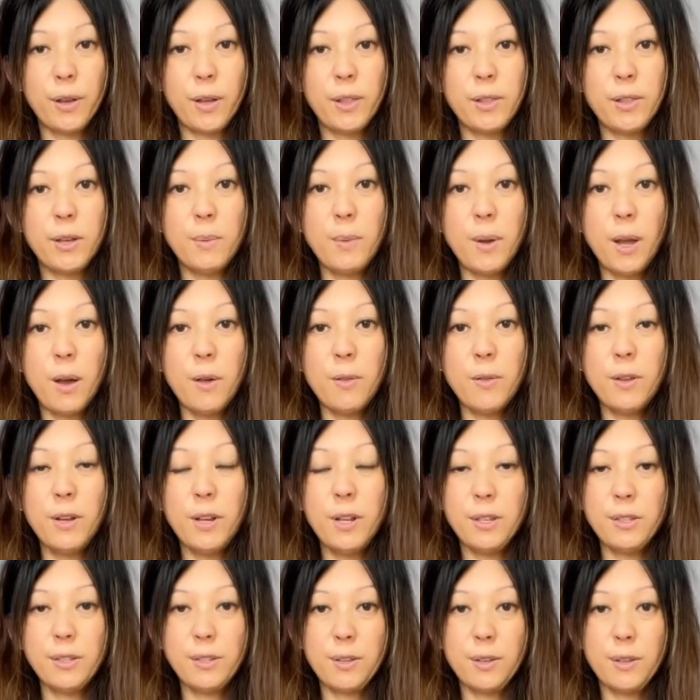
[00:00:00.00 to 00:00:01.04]
the wealth
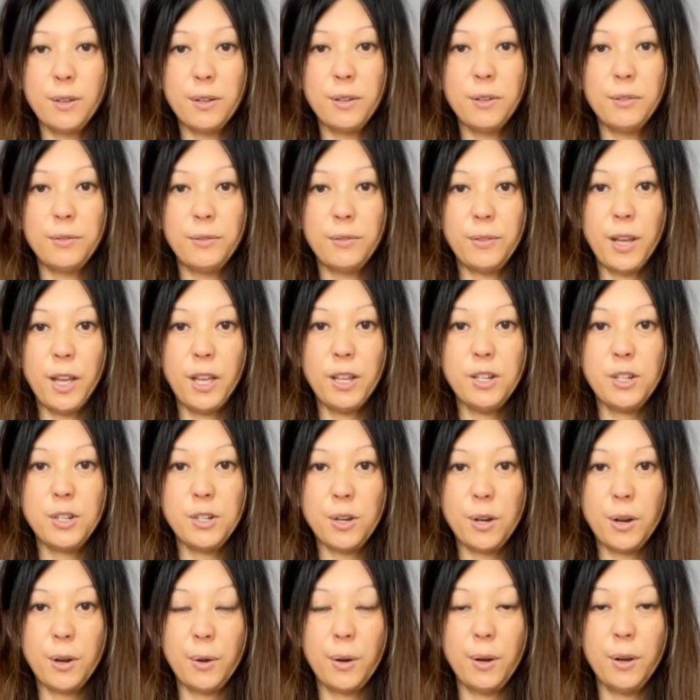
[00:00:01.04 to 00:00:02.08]
list of
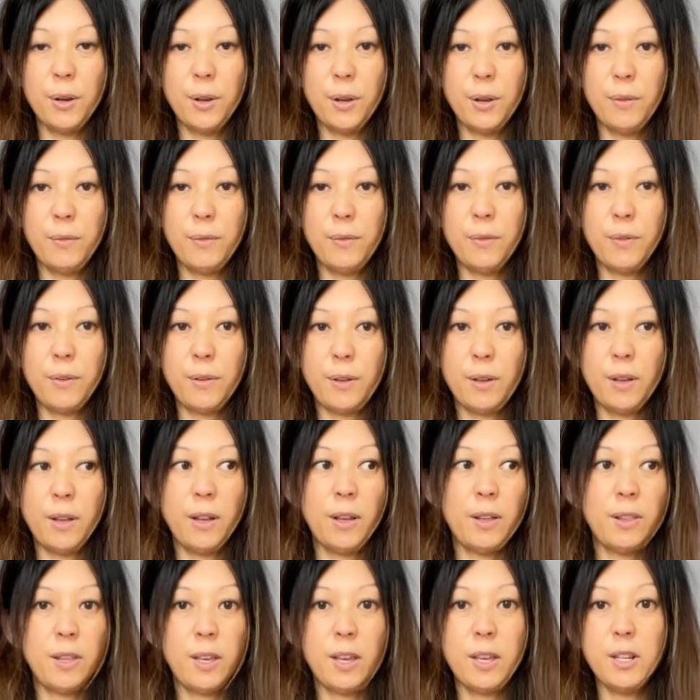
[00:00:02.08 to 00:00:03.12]
Asia, of
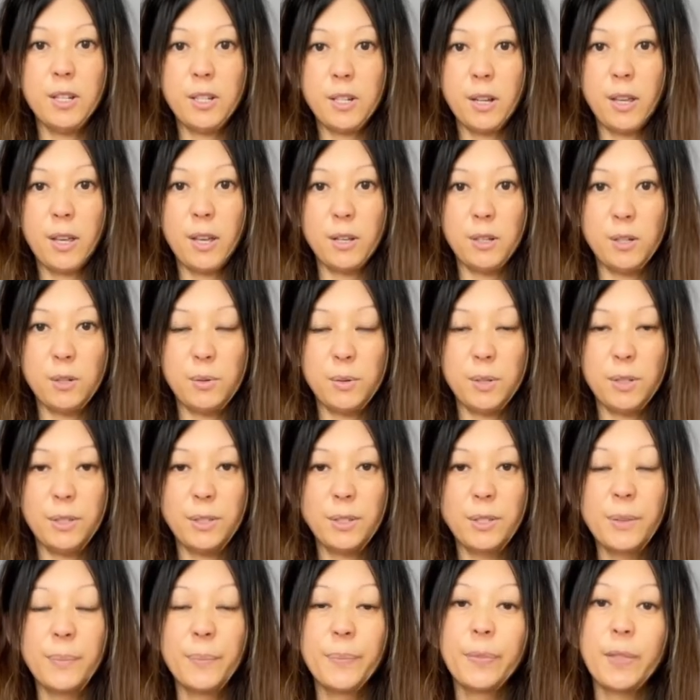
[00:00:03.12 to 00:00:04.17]
the Asian
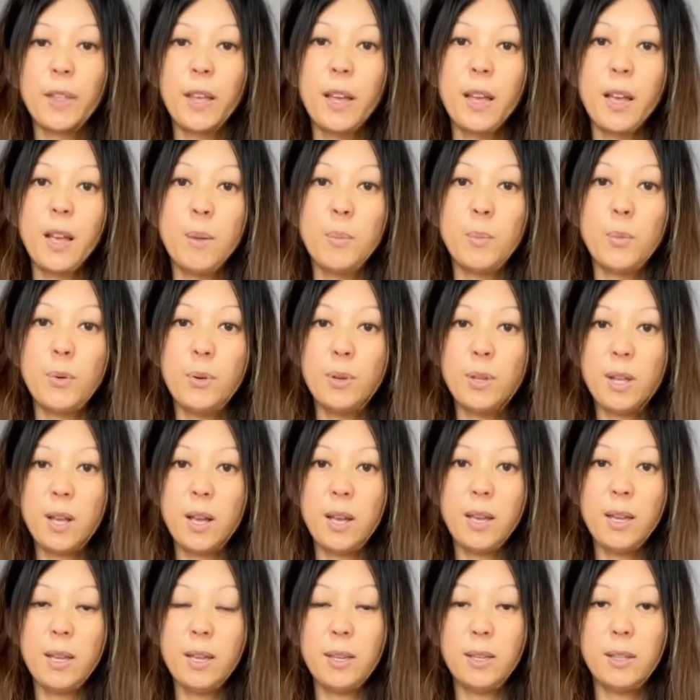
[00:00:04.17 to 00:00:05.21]
countries.
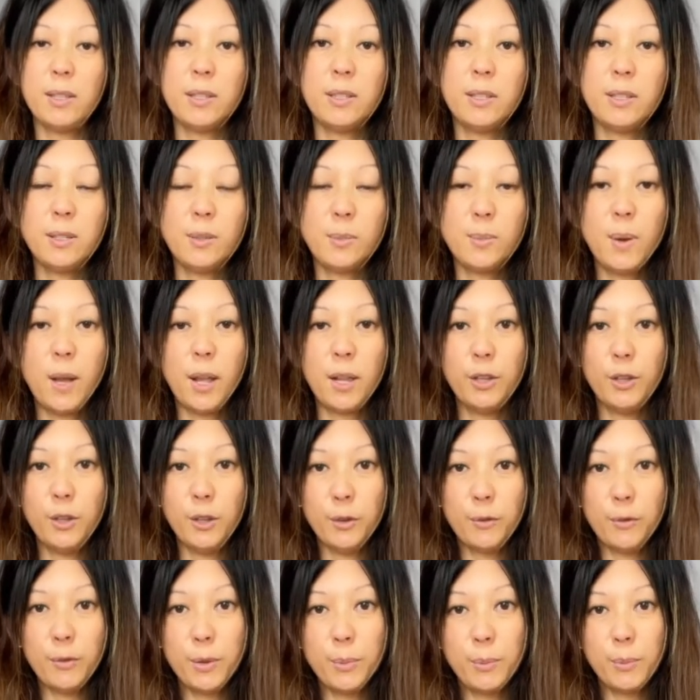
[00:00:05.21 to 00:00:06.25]
Brunei is one
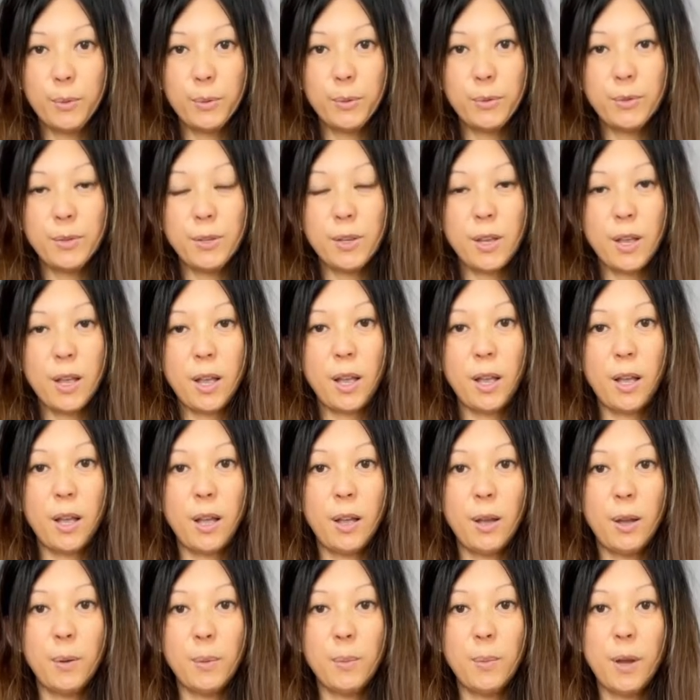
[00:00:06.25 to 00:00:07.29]
of the most
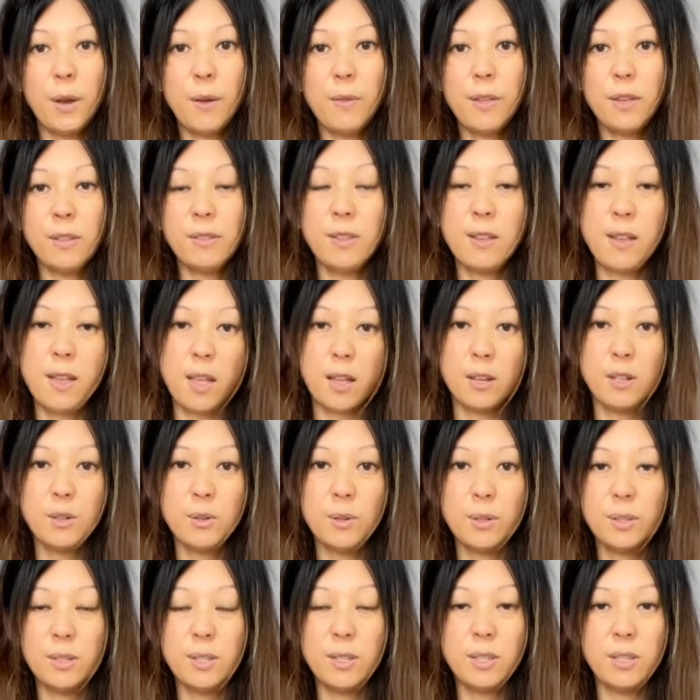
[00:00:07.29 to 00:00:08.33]
wealthiest
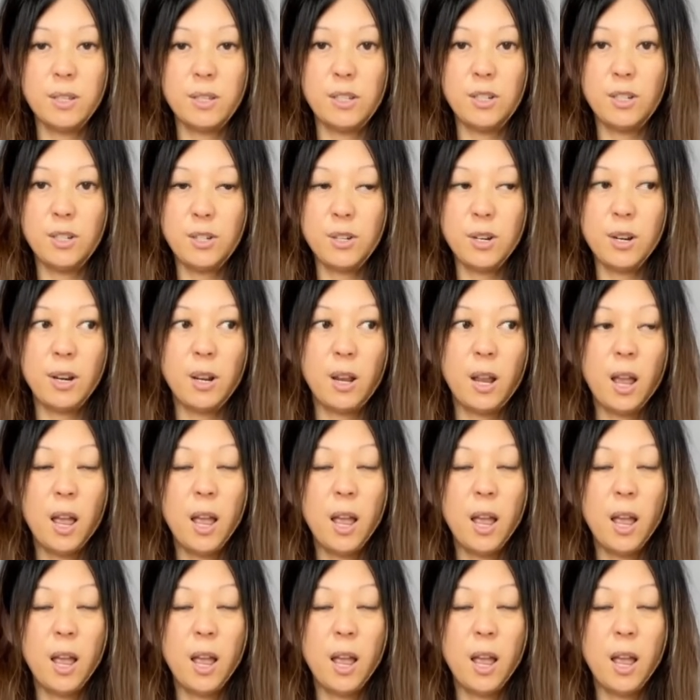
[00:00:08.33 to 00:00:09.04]
countries in Asia,